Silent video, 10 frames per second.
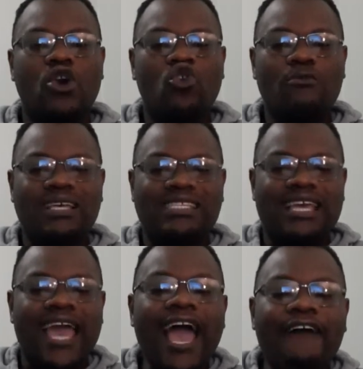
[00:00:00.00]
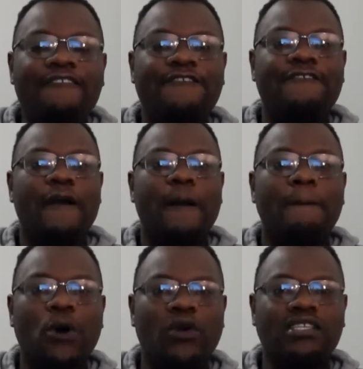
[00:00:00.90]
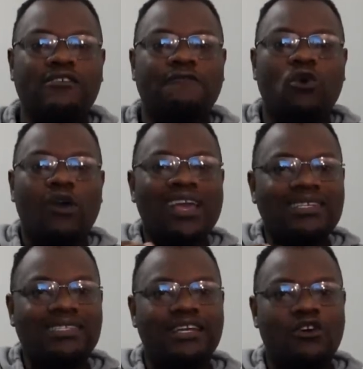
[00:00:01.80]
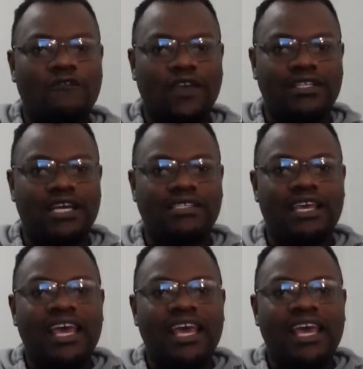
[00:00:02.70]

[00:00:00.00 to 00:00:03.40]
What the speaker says: We must have points for external factors.